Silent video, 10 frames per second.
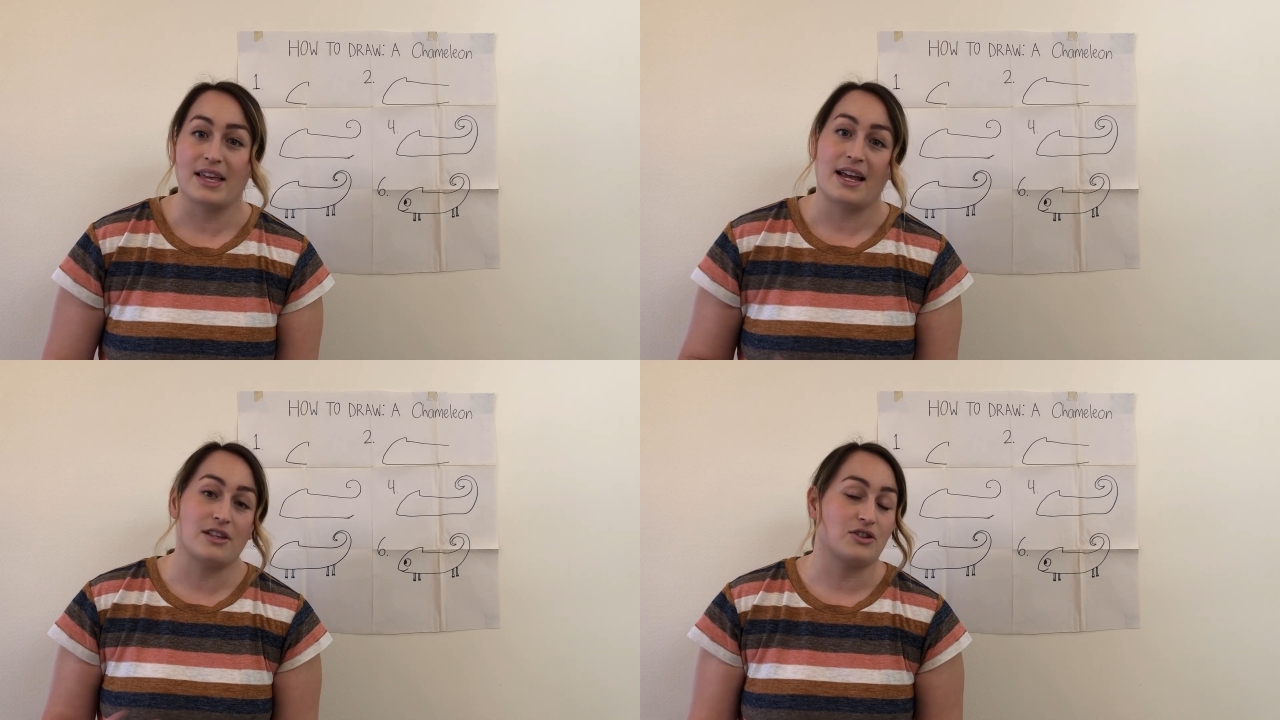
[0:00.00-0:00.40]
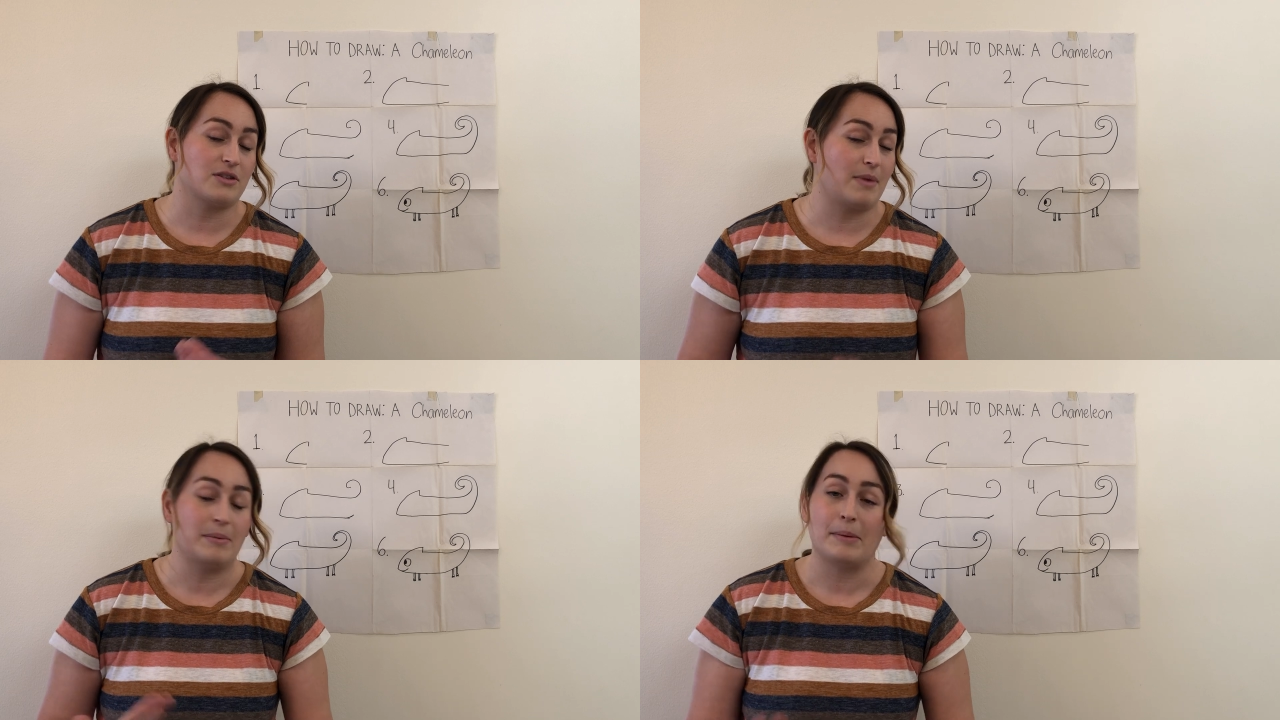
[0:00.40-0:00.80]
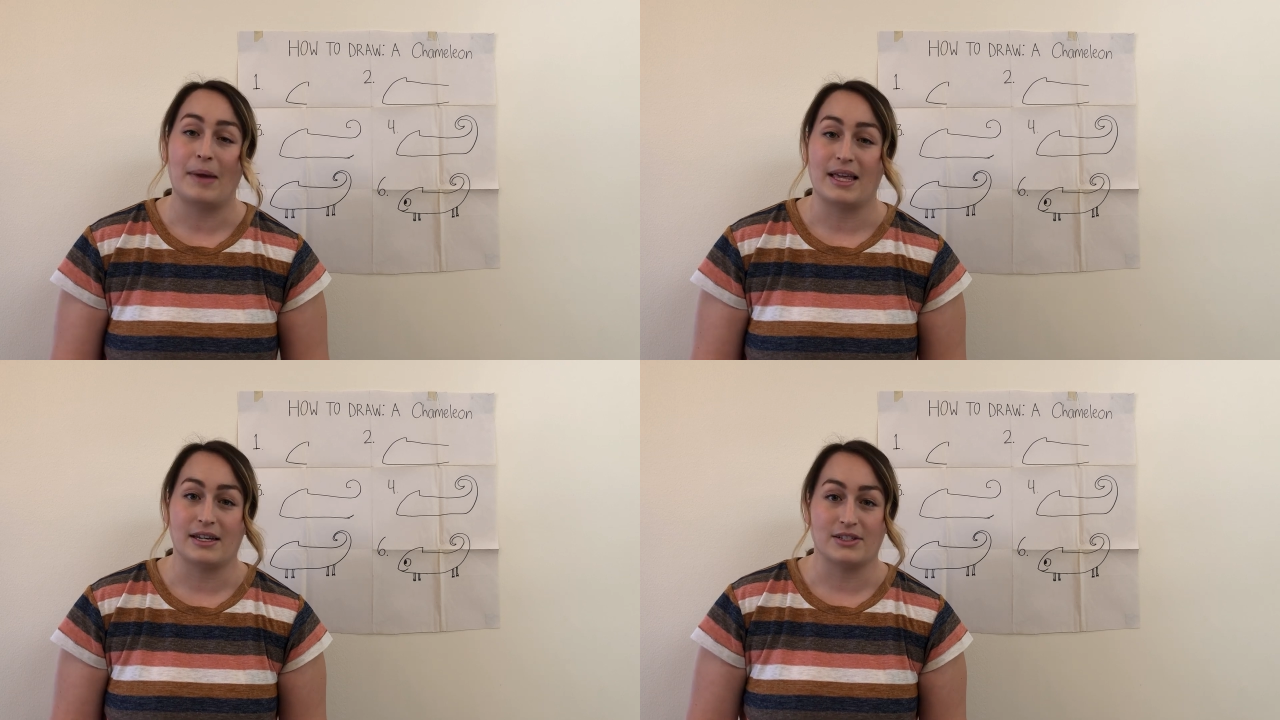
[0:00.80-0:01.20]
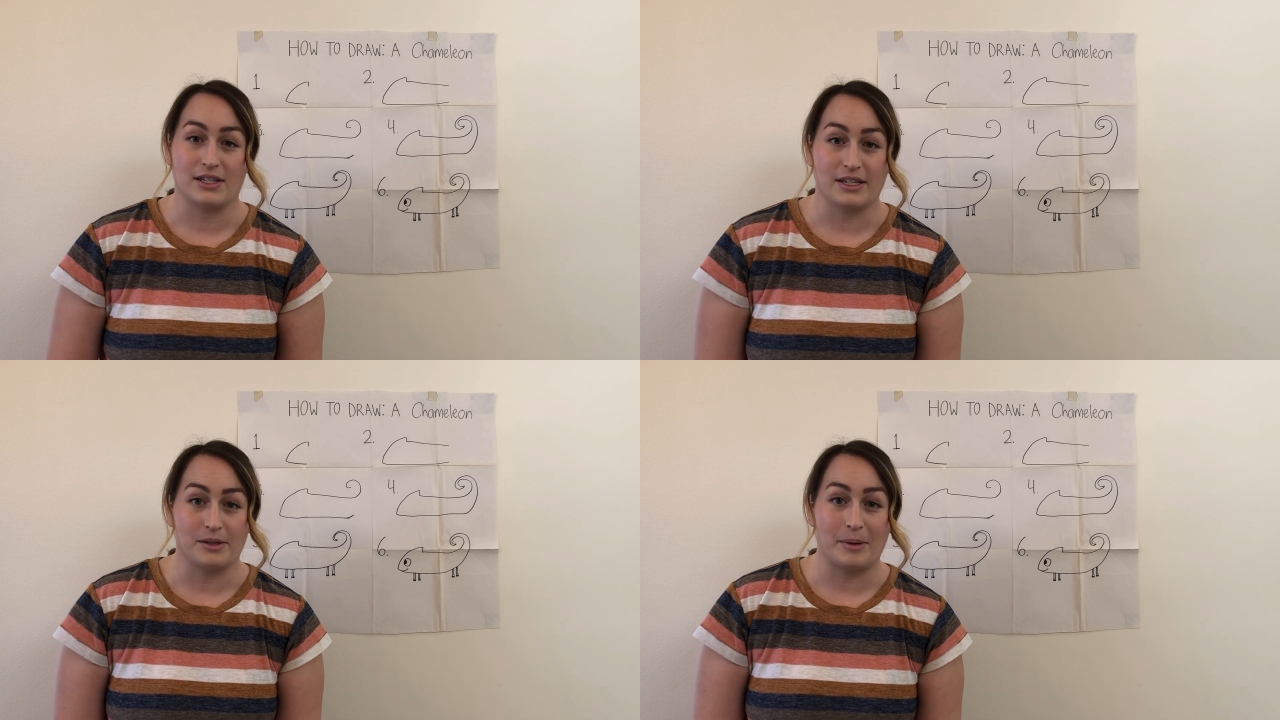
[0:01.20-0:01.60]
They can just maybe make theirs a
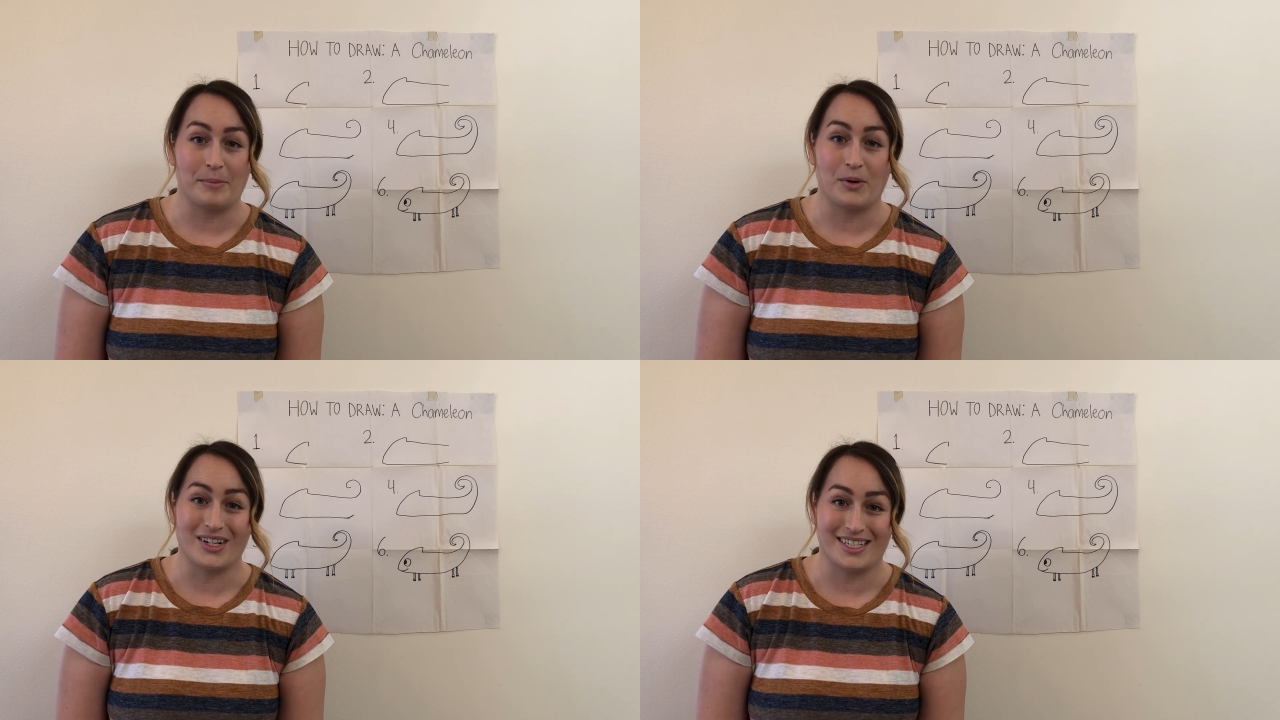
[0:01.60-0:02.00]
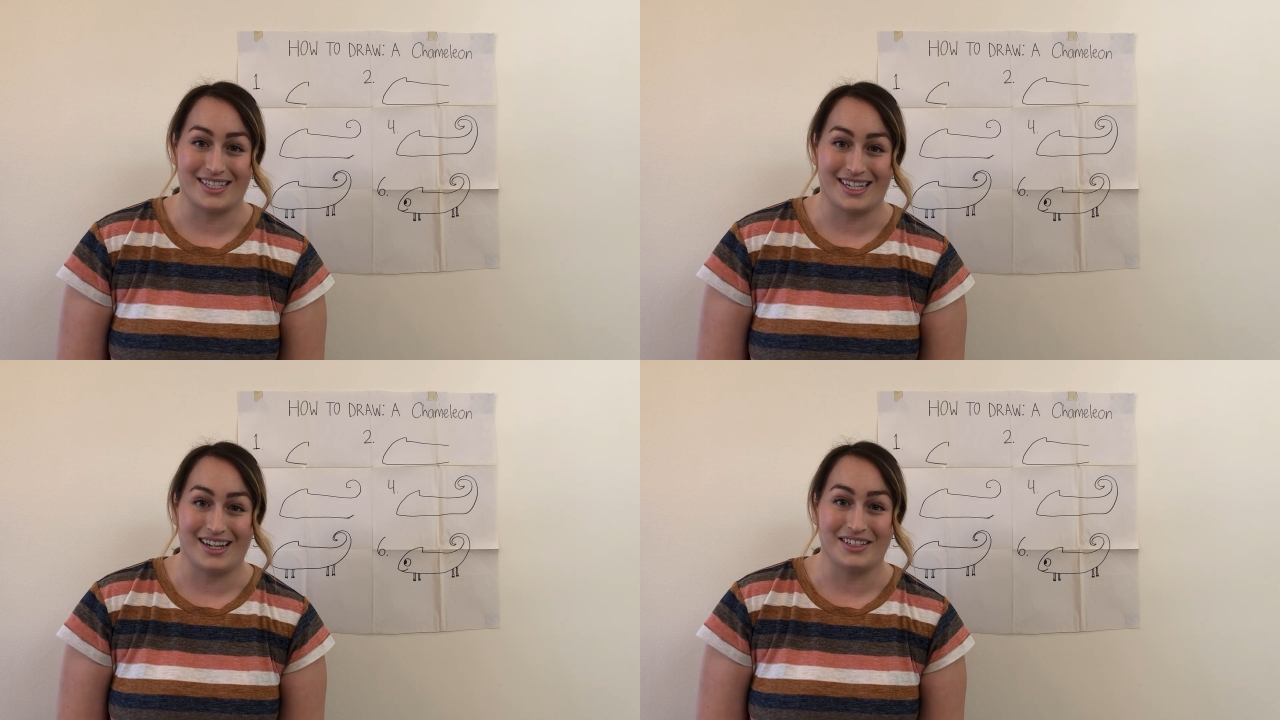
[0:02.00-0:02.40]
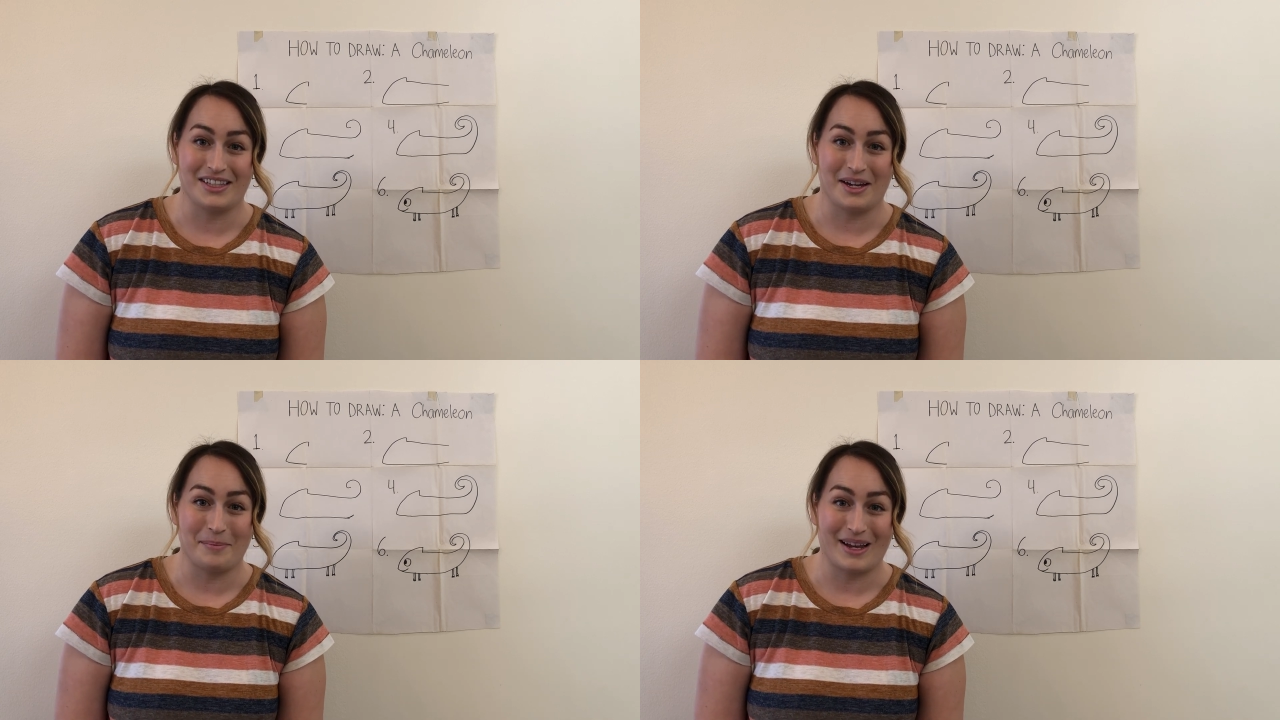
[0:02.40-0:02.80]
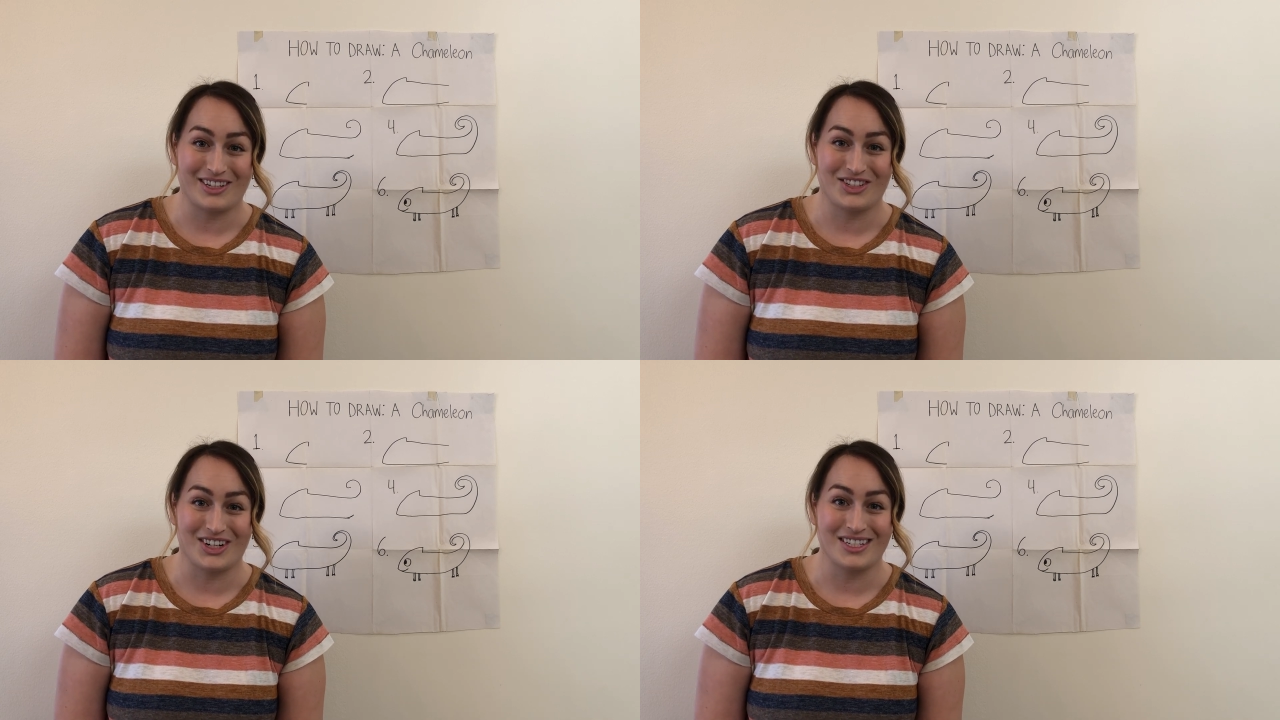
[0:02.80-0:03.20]
little bit more detailed in their
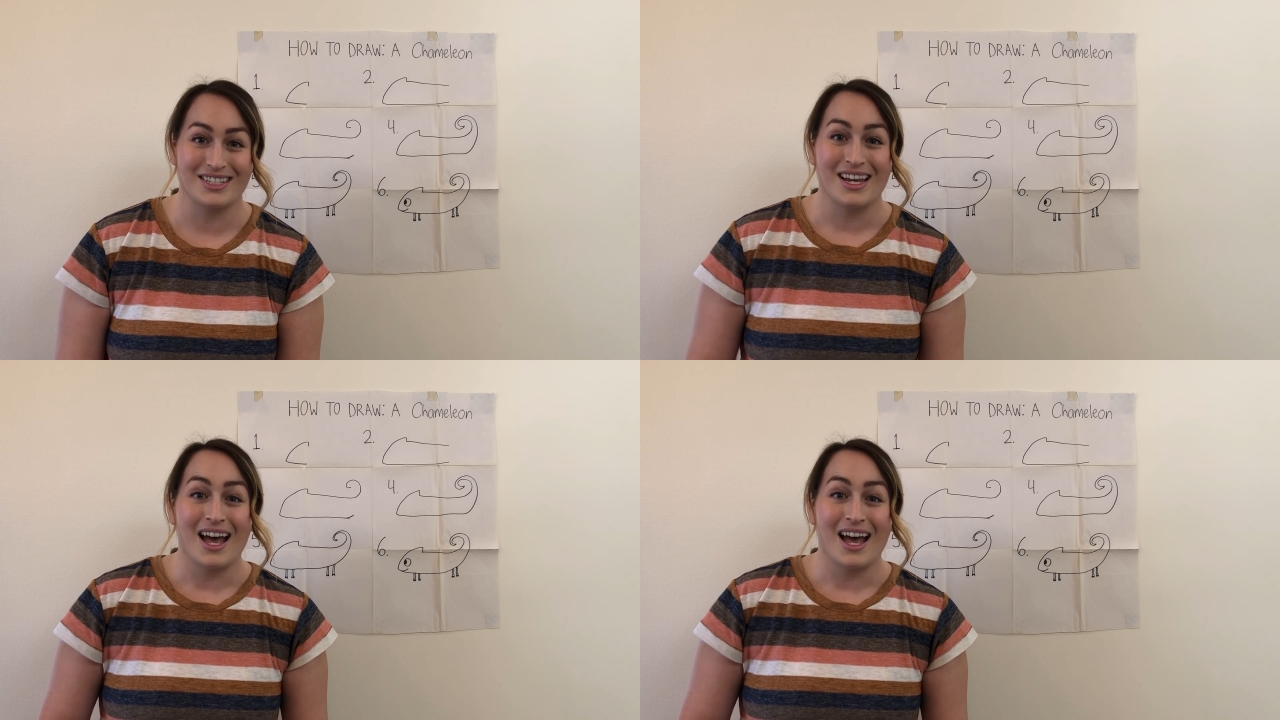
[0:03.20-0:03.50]
pictures.